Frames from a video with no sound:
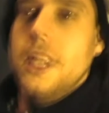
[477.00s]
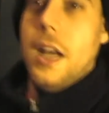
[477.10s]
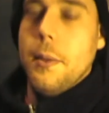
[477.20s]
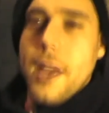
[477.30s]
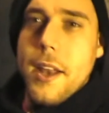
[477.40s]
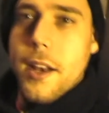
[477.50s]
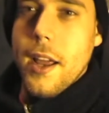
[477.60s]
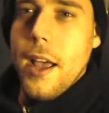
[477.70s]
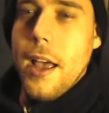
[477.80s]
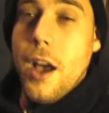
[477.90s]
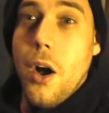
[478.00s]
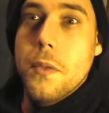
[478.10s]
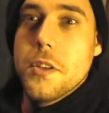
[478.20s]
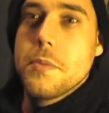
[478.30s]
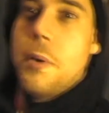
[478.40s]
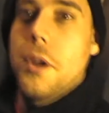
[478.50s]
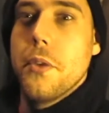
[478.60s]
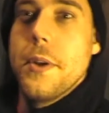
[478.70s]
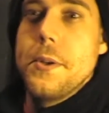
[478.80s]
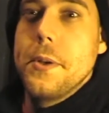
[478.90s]
I'm getting an On The Spot
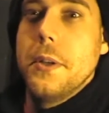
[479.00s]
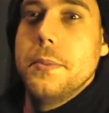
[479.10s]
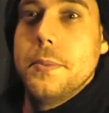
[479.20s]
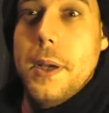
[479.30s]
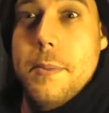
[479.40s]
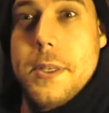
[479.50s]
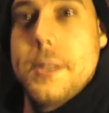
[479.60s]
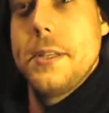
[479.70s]
original by Mr.